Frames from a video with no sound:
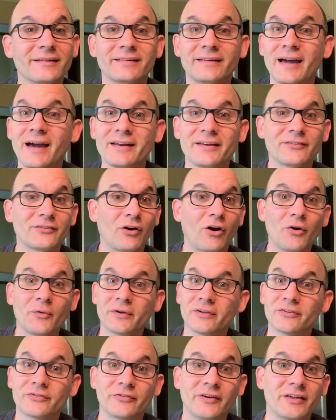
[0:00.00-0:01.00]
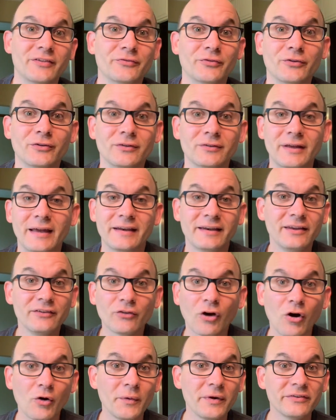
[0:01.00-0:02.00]
God is always faithful, and he's
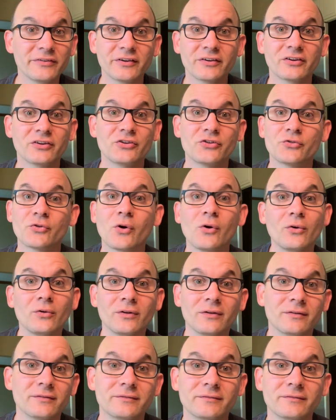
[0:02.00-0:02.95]
always in control.